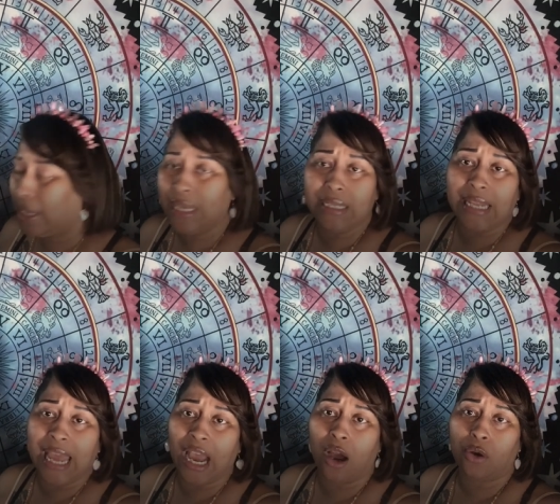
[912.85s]
and
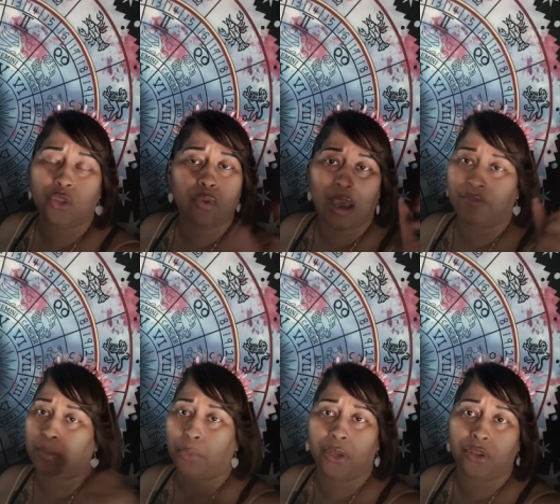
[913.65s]
now you have to
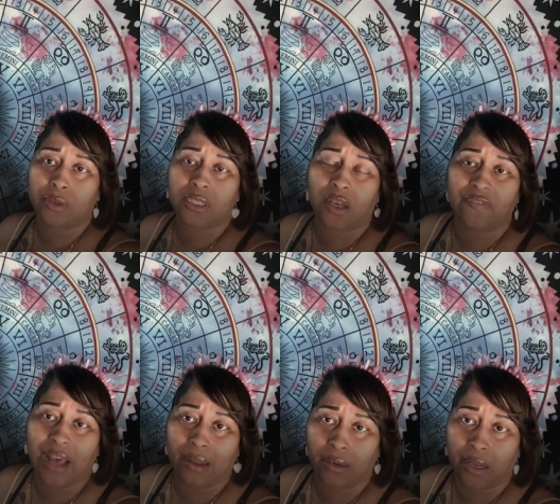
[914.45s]
bring yourself
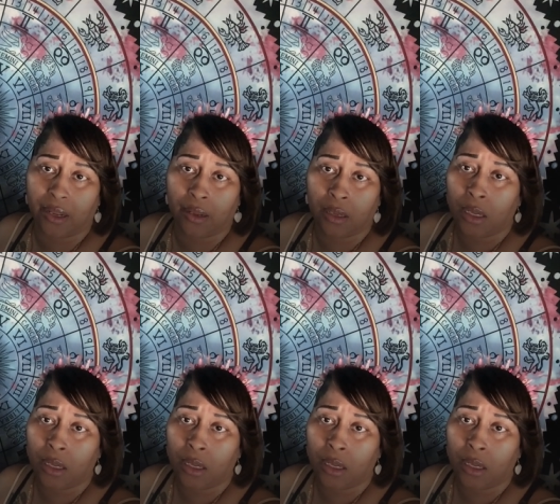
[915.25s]
out of that